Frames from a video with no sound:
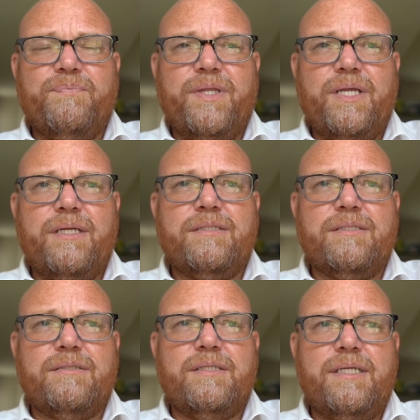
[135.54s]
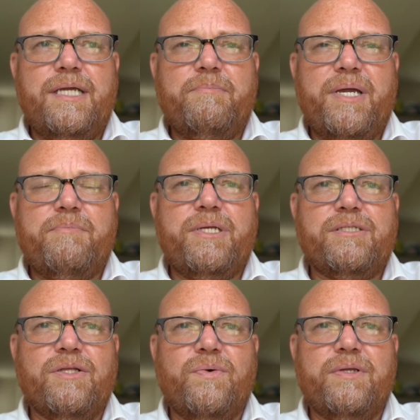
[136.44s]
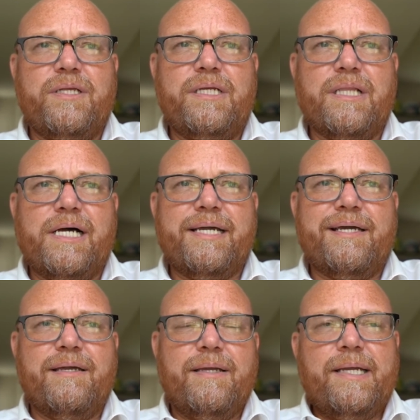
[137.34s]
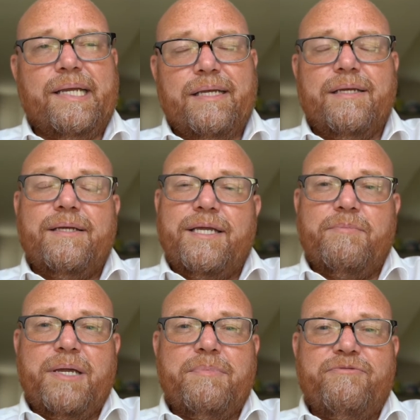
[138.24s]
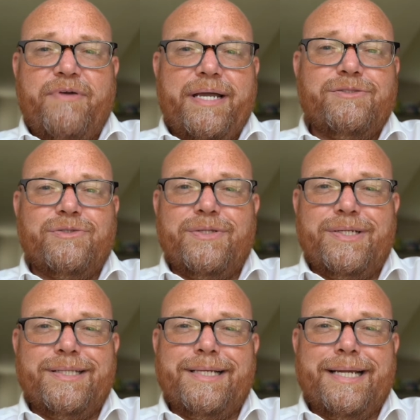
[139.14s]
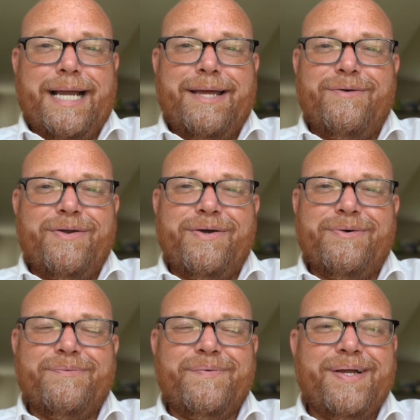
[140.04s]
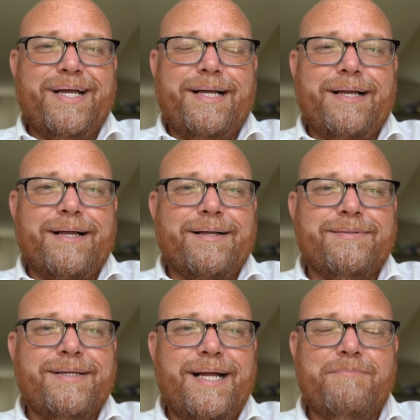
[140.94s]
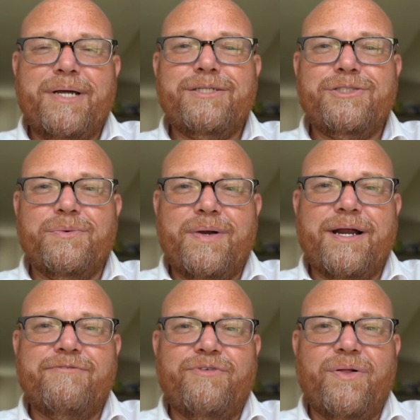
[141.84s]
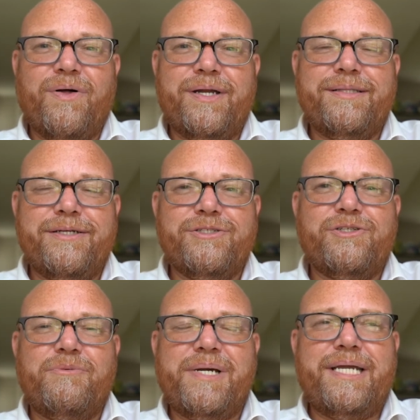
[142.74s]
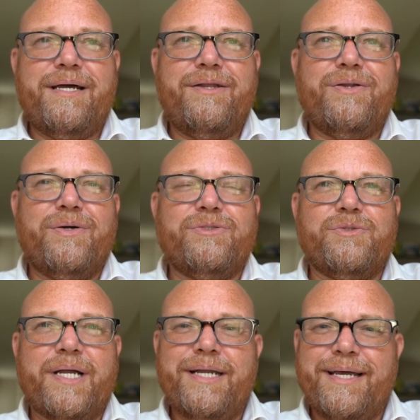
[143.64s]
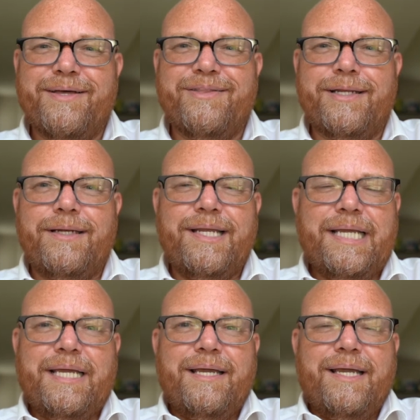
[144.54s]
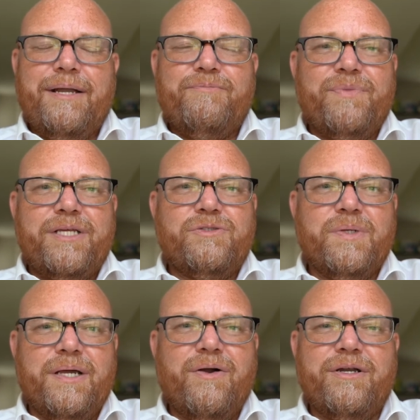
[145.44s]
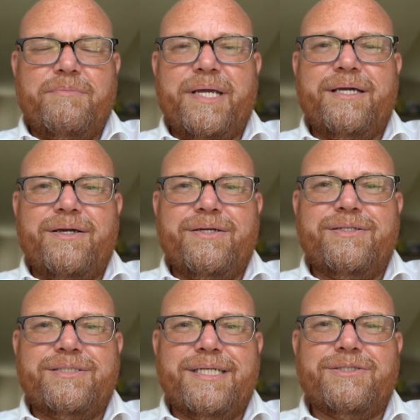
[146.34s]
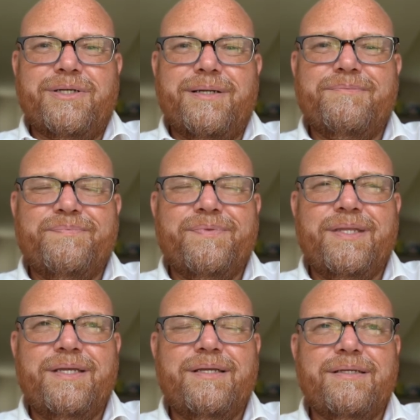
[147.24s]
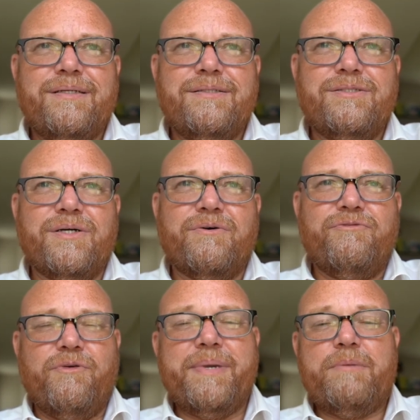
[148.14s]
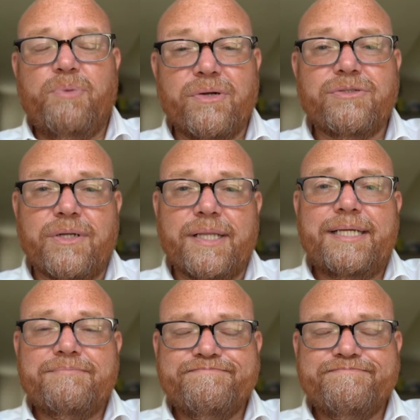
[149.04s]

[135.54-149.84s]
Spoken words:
It may be slower than you like. It may be faster than you like. I don't know. I'm not sure where I fall on it. There's so many unknowns right now that it's really hard to make a good decision. So for me personally.